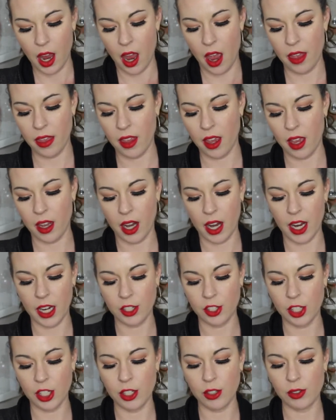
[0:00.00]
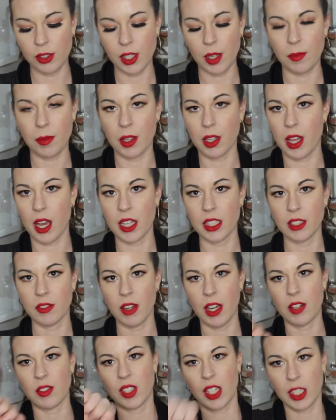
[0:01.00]
And then I actually used up the last of
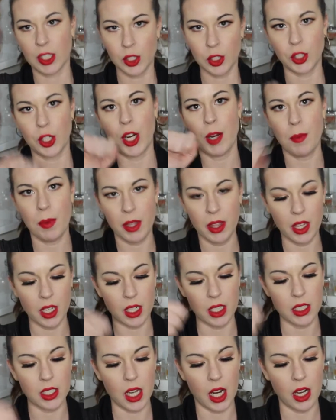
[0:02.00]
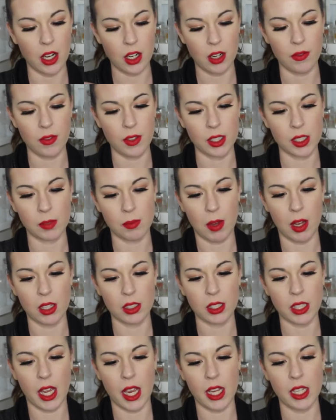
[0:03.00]
it. I was like scraping the container of the small
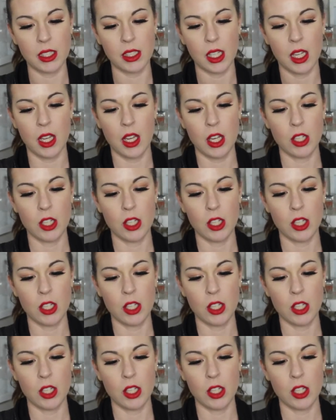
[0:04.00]
size.